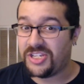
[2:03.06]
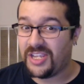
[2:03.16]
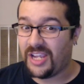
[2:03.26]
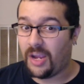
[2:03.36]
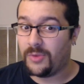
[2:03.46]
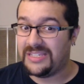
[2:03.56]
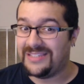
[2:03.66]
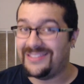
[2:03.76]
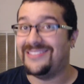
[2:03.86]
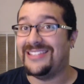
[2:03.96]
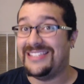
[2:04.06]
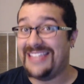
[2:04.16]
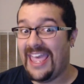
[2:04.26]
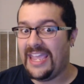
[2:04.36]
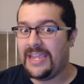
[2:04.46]
that got released
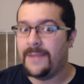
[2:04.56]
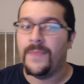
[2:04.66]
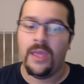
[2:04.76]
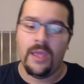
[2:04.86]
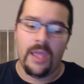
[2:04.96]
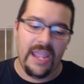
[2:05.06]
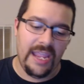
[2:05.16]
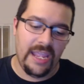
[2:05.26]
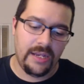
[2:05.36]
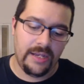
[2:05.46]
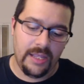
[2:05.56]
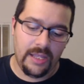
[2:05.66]
today, and